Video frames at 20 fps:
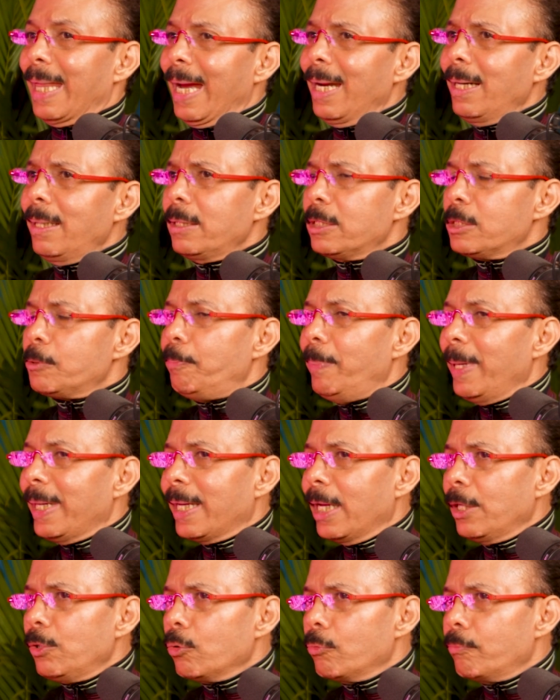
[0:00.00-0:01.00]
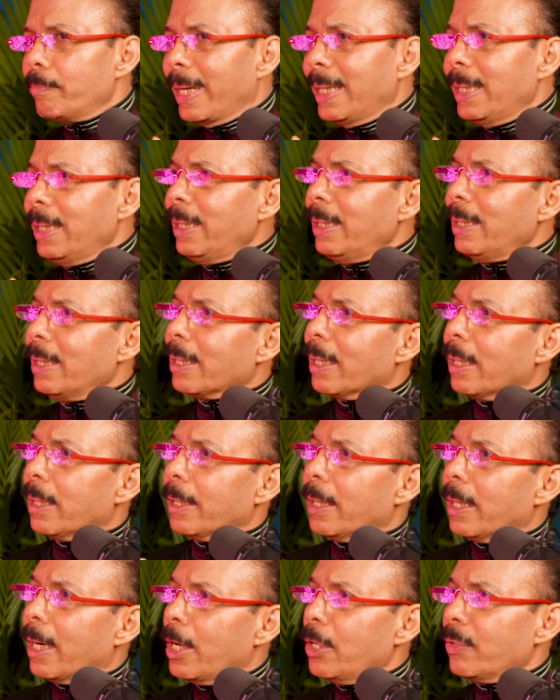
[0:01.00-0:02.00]
Then speaking to many
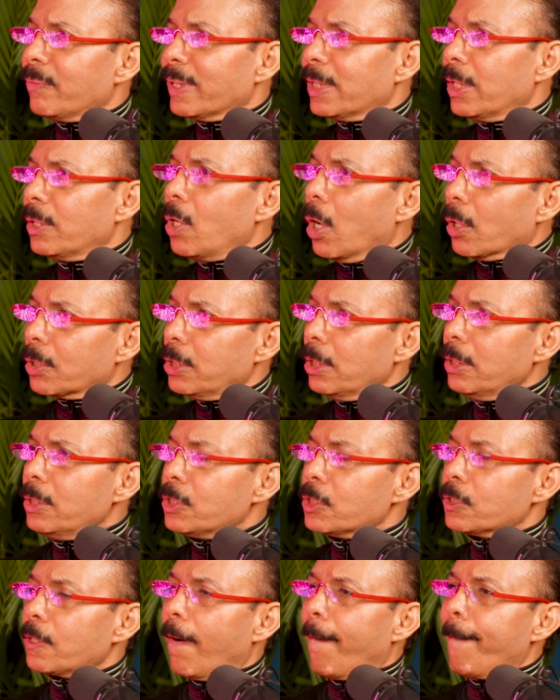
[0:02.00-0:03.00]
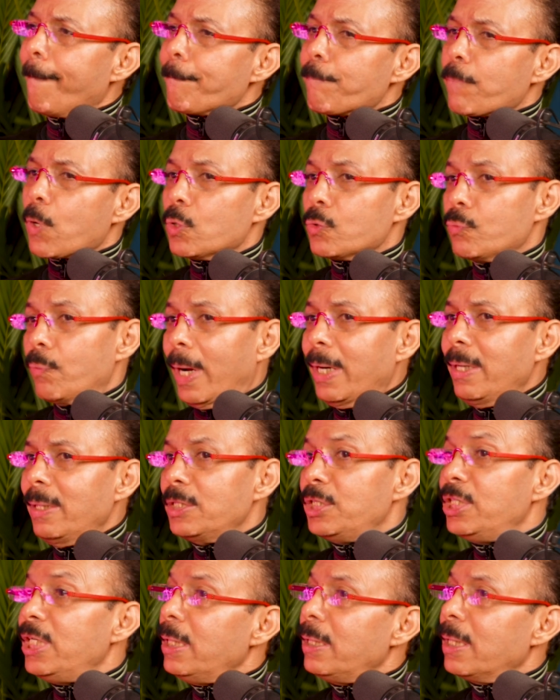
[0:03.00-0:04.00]
Ayurveda doctors, there was
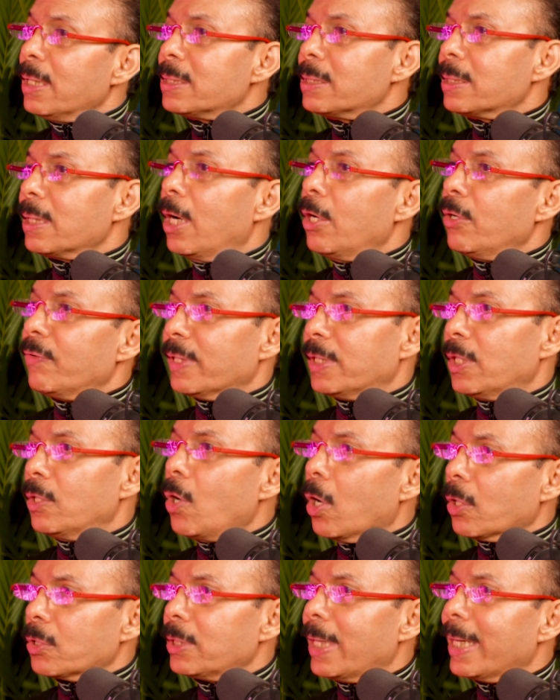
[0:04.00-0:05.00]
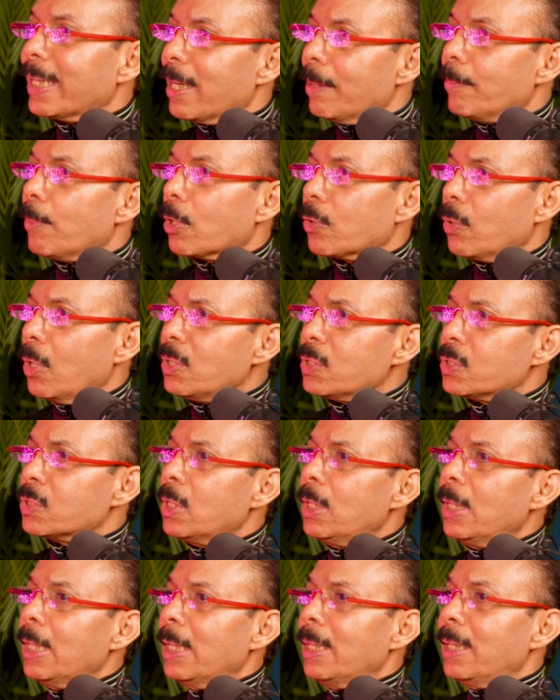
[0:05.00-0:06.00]
one genius Ayurveda doctor I came
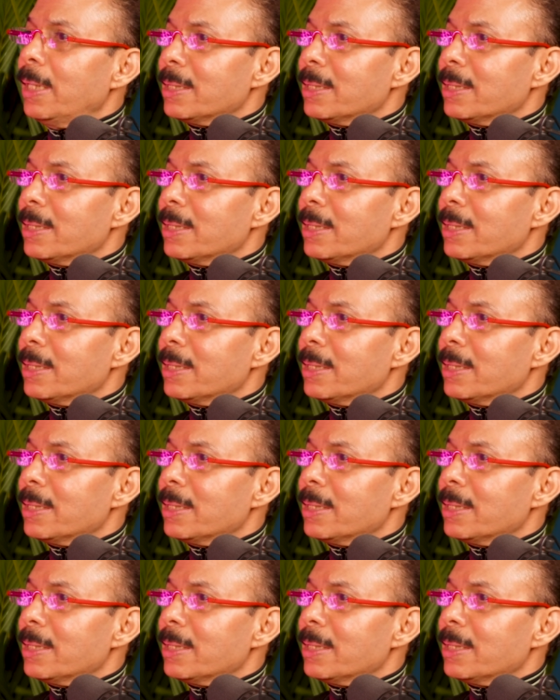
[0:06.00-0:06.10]
across.